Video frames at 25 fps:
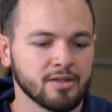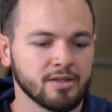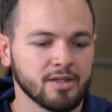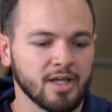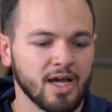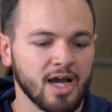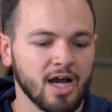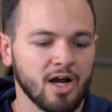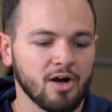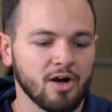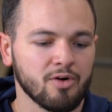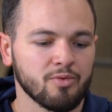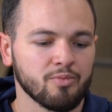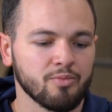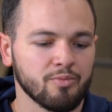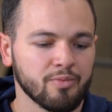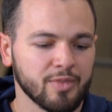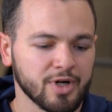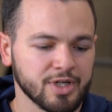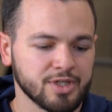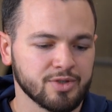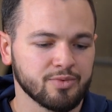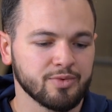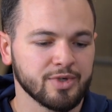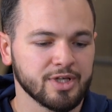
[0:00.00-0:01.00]
how
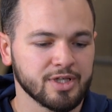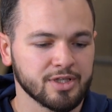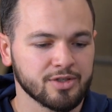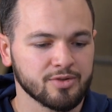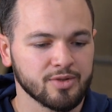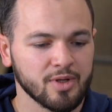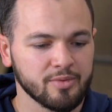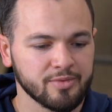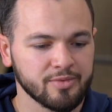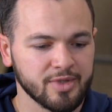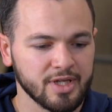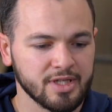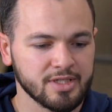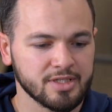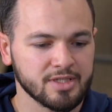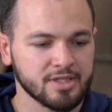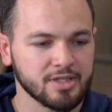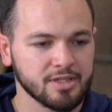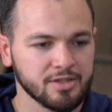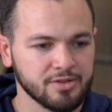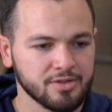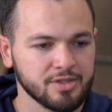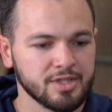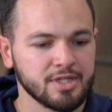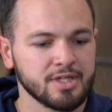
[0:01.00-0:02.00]
much we interrupt that
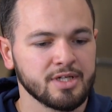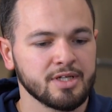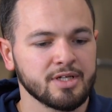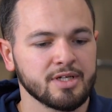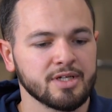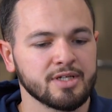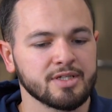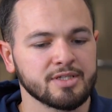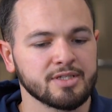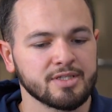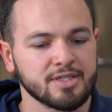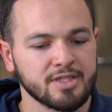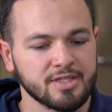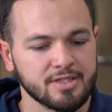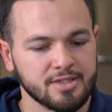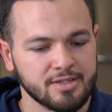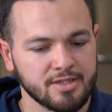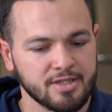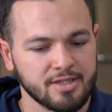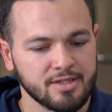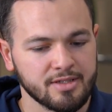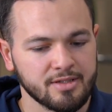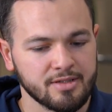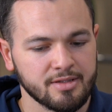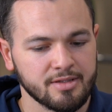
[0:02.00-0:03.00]
skill is
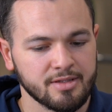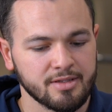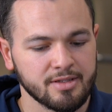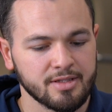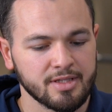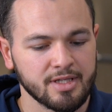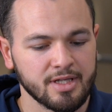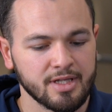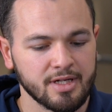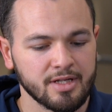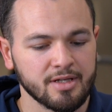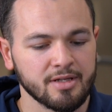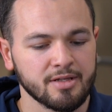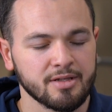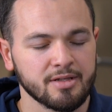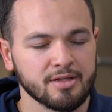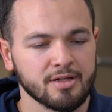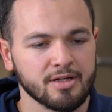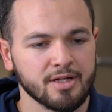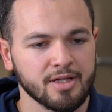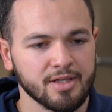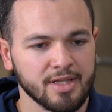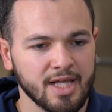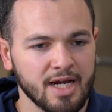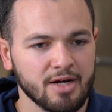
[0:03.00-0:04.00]
going to
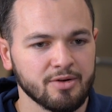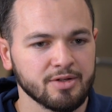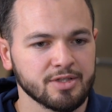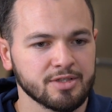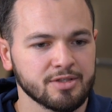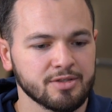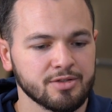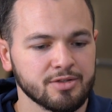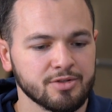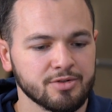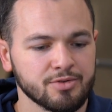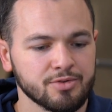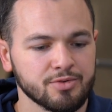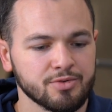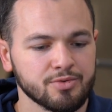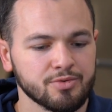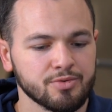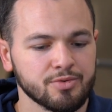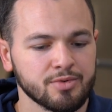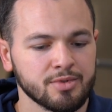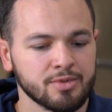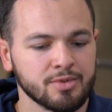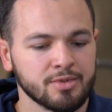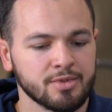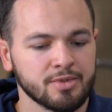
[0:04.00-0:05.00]
allow us
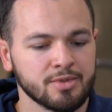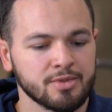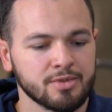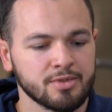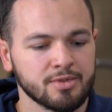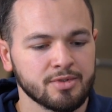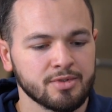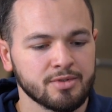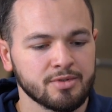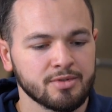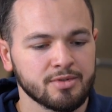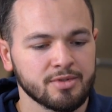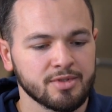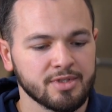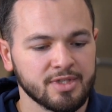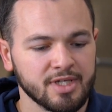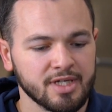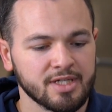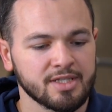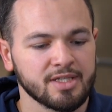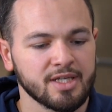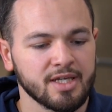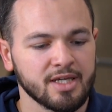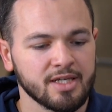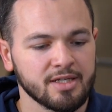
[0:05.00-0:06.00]
to
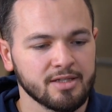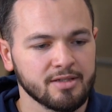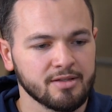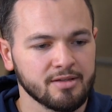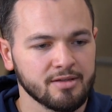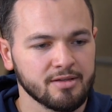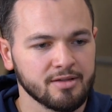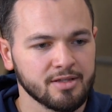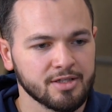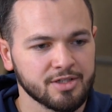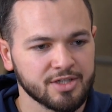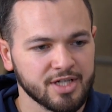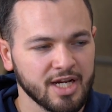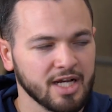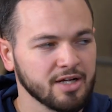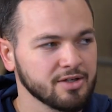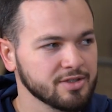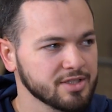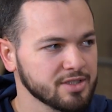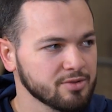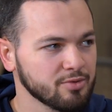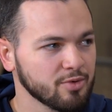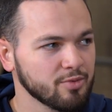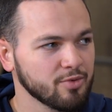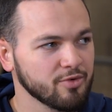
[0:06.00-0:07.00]
dictate the
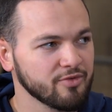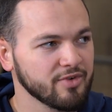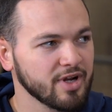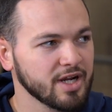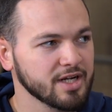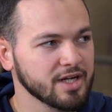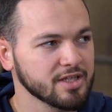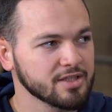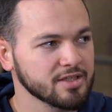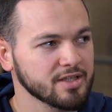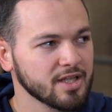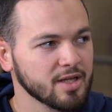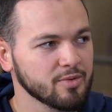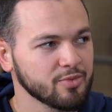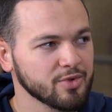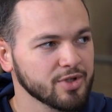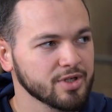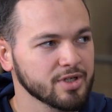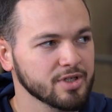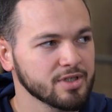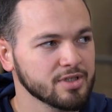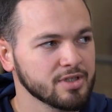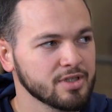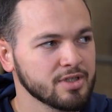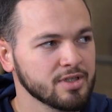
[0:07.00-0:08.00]
challenge that we're providing to that
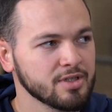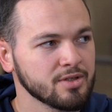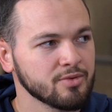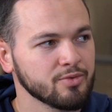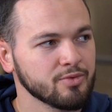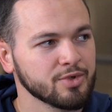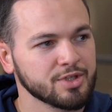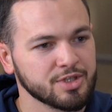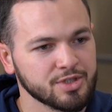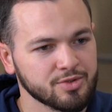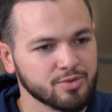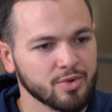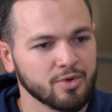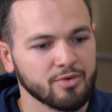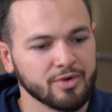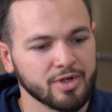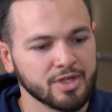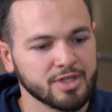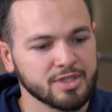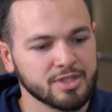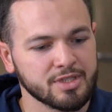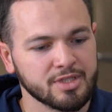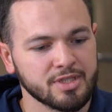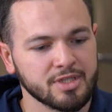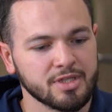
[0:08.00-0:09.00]
player, which is where we're
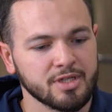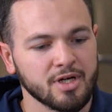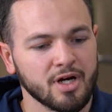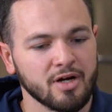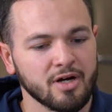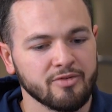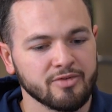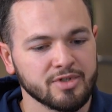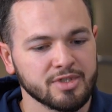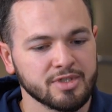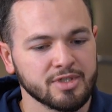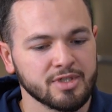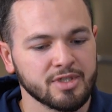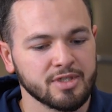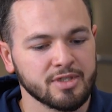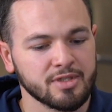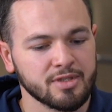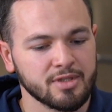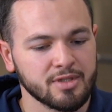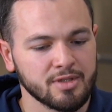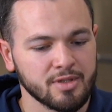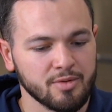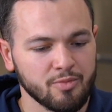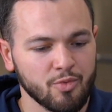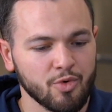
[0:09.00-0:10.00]
going to see, obviously,
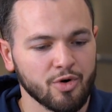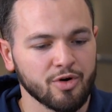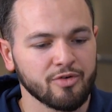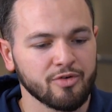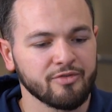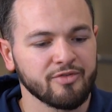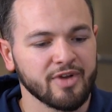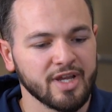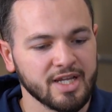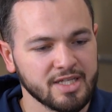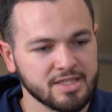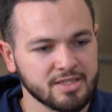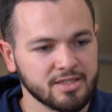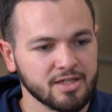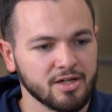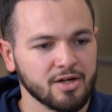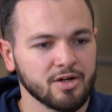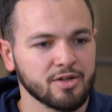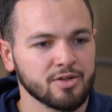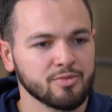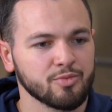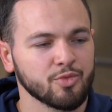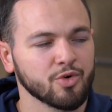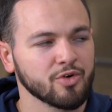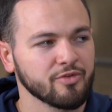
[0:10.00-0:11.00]
the more advanced they
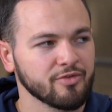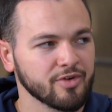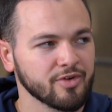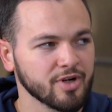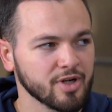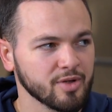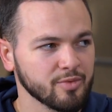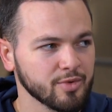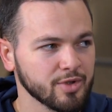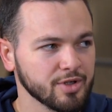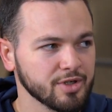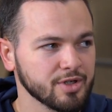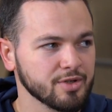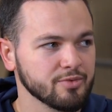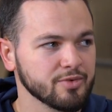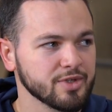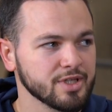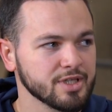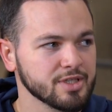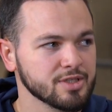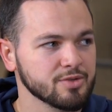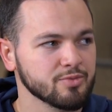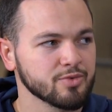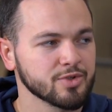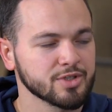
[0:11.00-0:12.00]
are, the more variability we
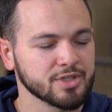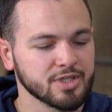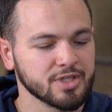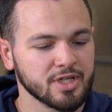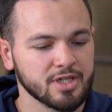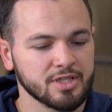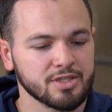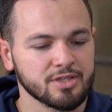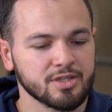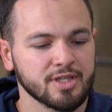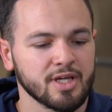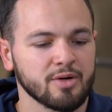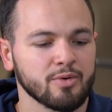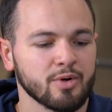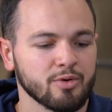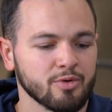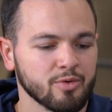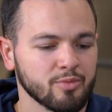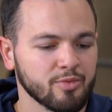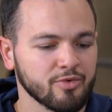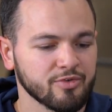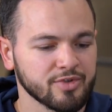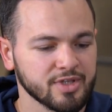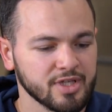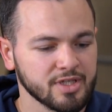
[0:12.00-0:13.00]
need to present. So that way we're
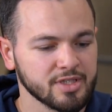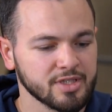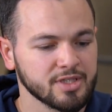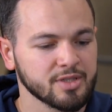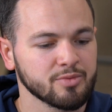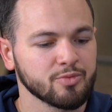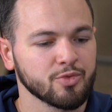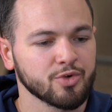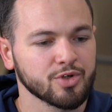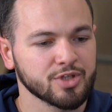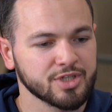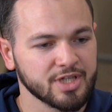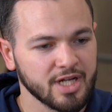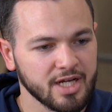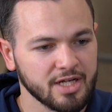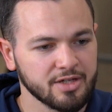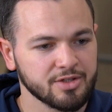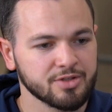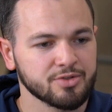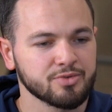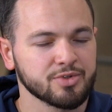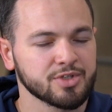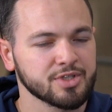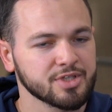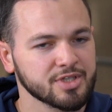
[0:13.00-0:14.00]
presenting more
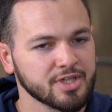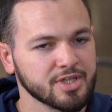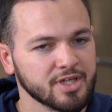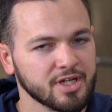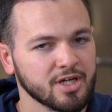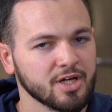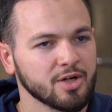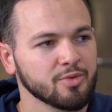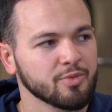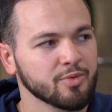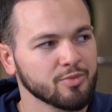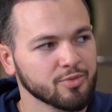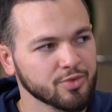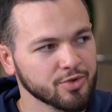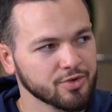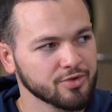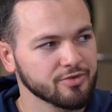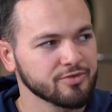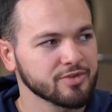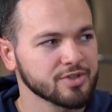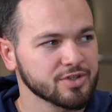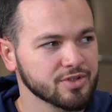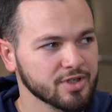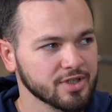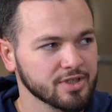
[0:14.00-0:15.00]
challenge, which is going to help
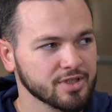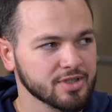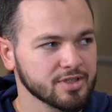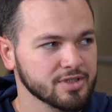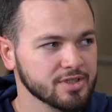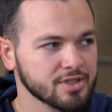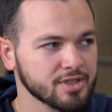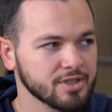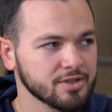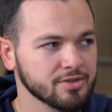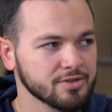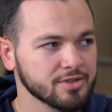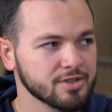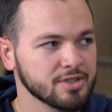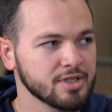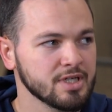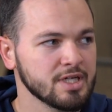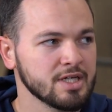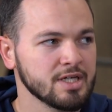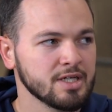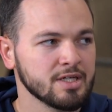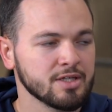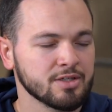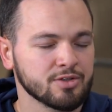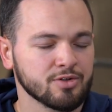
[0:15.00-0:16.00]
improve and strengthen skills.
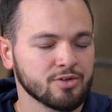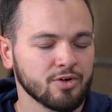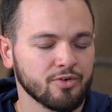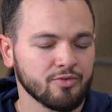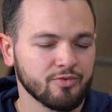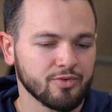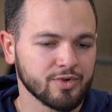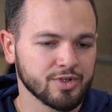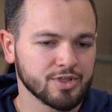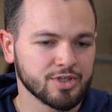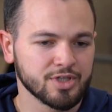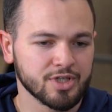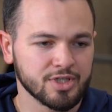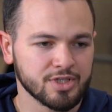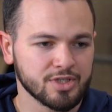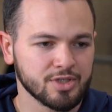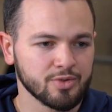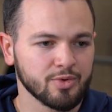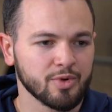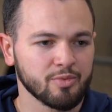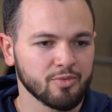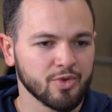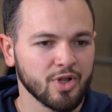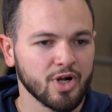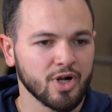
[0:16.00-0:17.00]
So if we're just
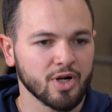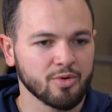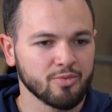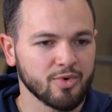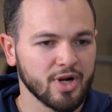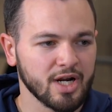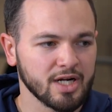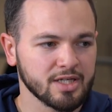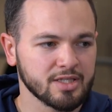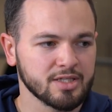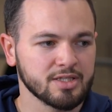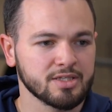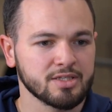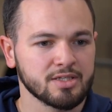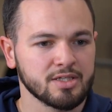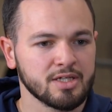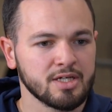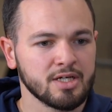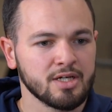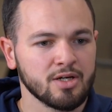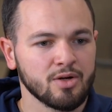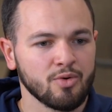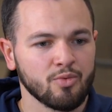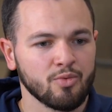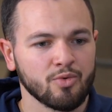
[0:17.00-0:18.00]
doing block practice,
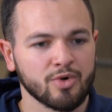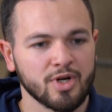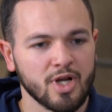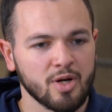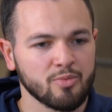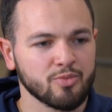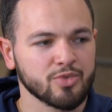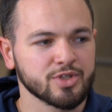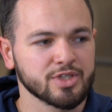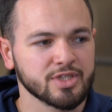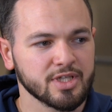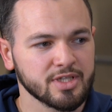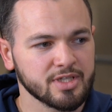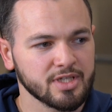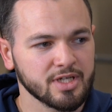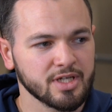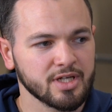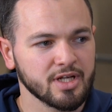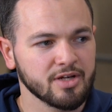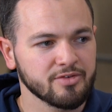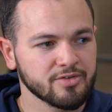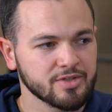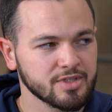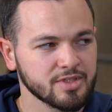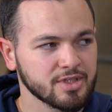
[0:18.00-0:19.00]
we're not presenting
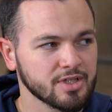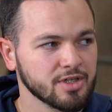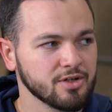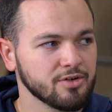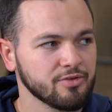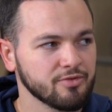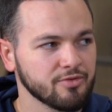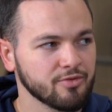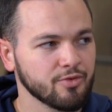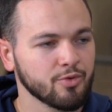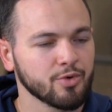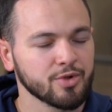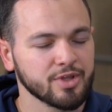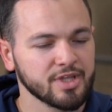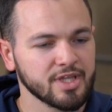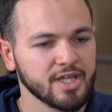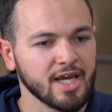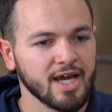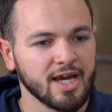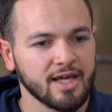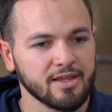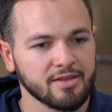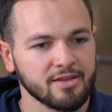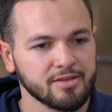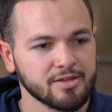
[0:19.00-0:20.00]
enough skill for the
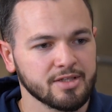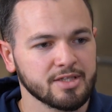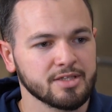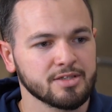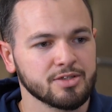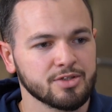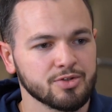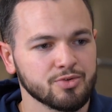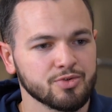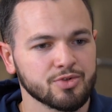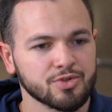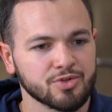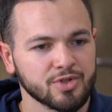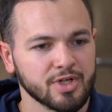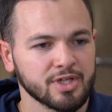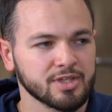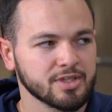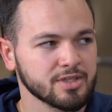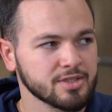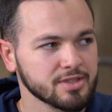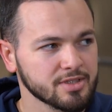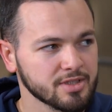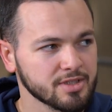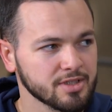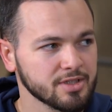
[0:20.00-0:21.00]
athlete to
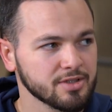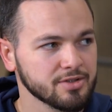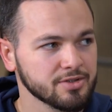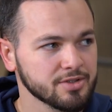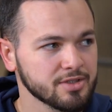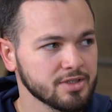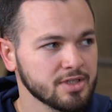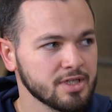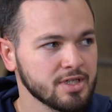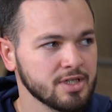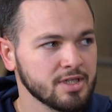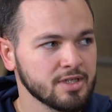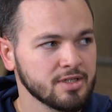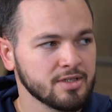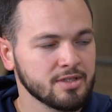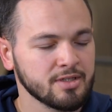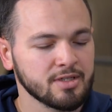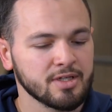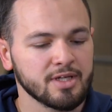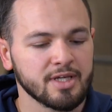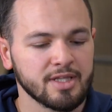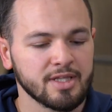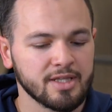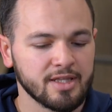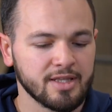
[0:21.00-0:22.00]
strengthen skills.
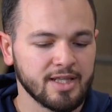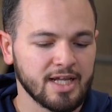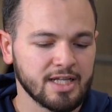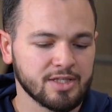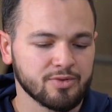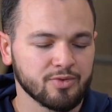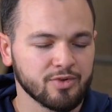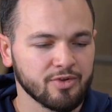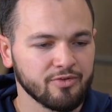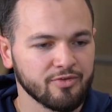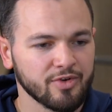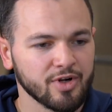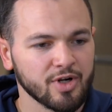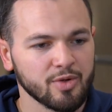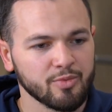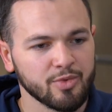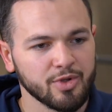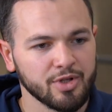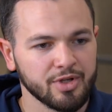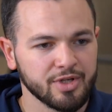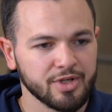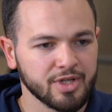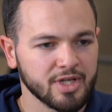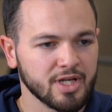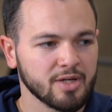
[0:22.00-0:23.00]
And then that's where the
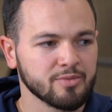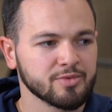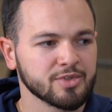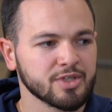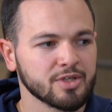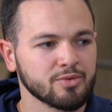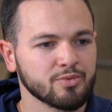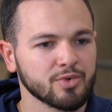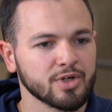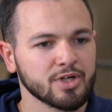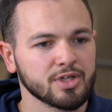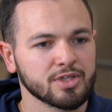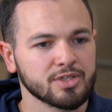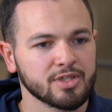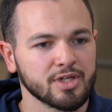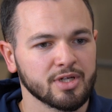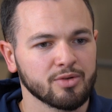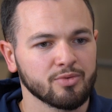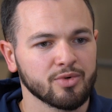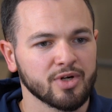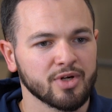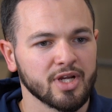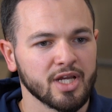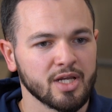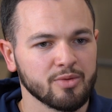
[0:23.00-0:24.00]
variability comes in, where it's
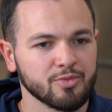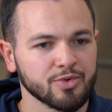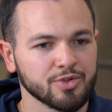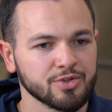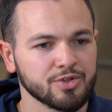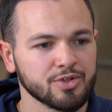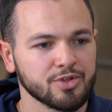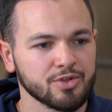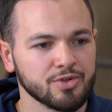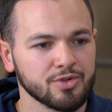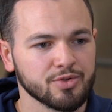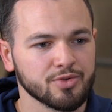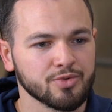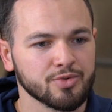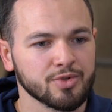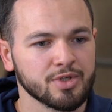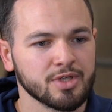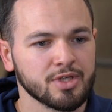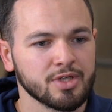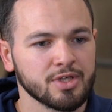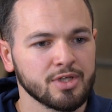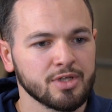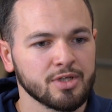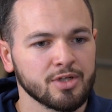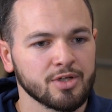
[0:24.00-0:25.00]
like we're able to
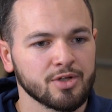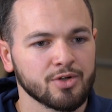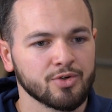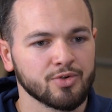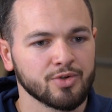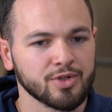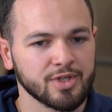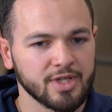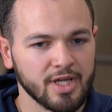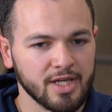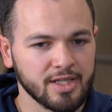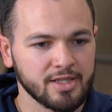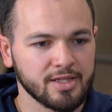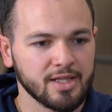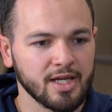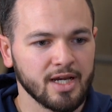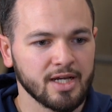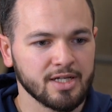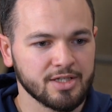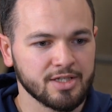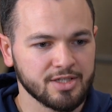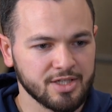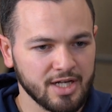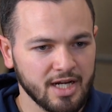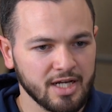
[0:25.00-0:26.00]
create
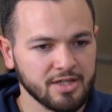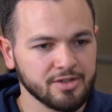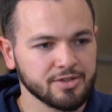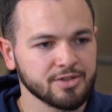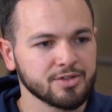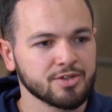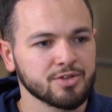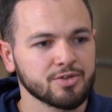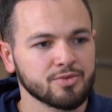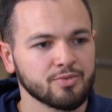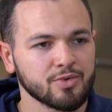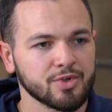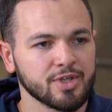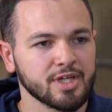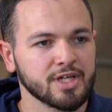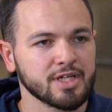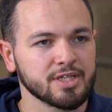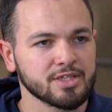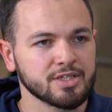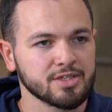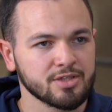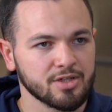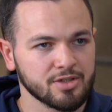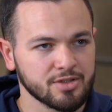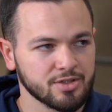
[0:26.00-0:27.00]
that challenge where they
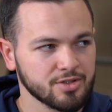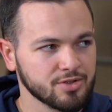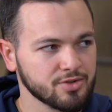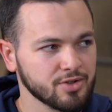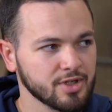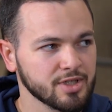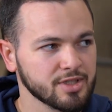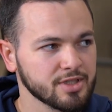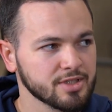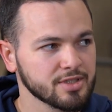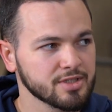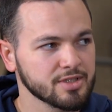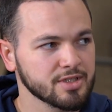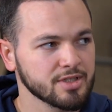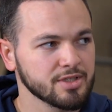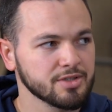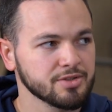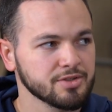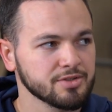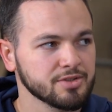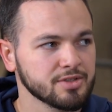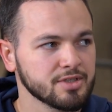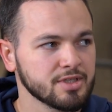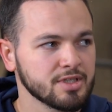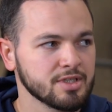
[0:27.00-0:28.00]
can start to strengthen
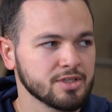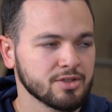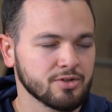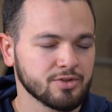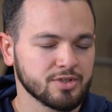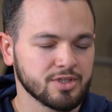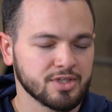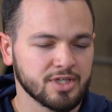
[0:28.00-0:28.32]
skills. So it's